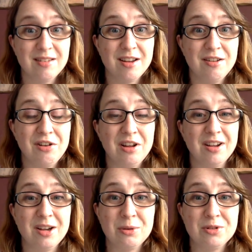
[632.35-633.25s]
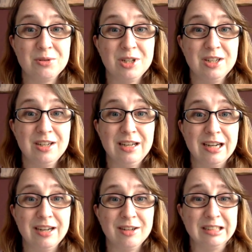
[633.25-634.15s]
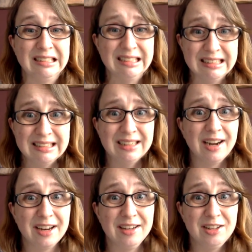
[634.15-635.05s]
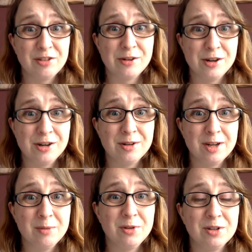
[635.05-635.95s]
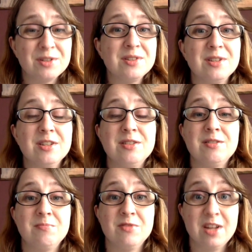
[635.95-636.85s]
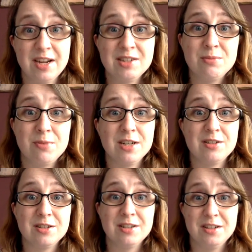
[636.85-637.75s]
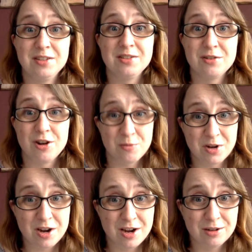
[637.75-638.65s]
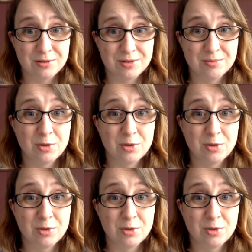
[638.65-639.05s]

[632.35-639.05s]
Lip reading: And I was really like, I need to hurry because this next pattern is coming out.